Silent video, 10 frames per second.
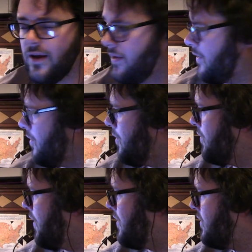there
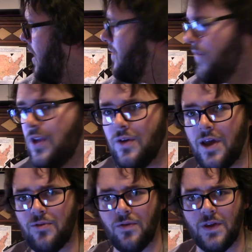is a ton of video
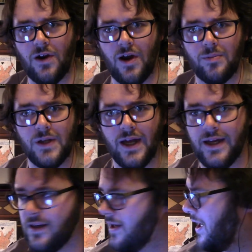games over there I
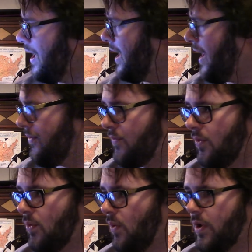play. I have
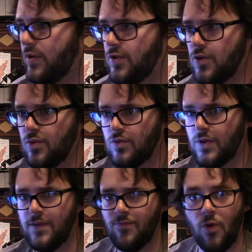one, two,
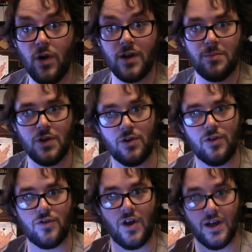three, four
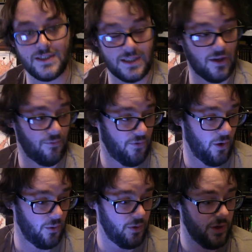computers, a cell
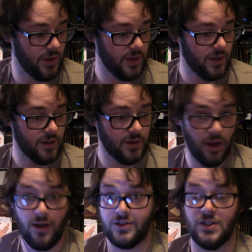phone
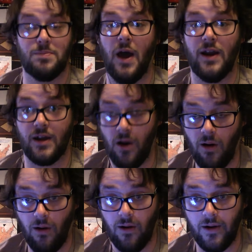just bought a
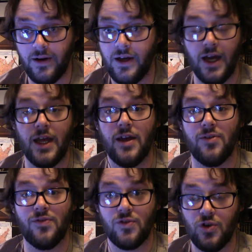car. I
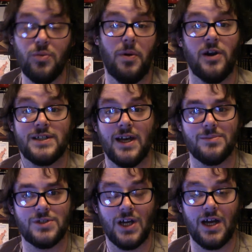have two part
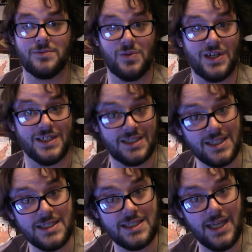time jobs, working
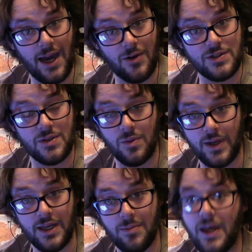60 hours a
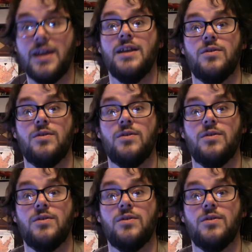week, making